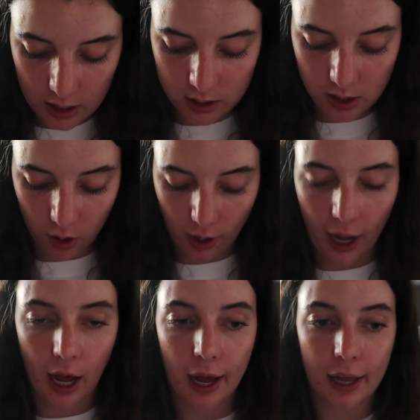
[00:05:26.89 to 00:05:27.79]
So
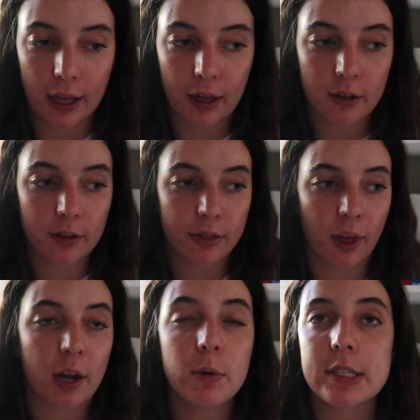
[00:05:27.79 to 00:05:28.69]
I
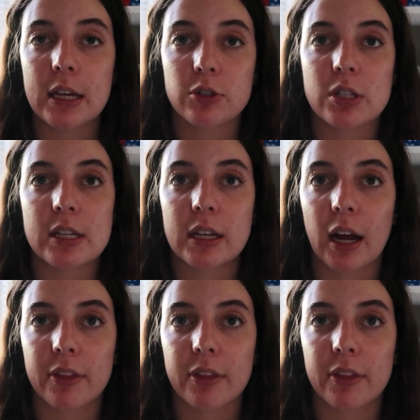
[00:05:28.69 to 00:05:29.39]
thought it was interesting.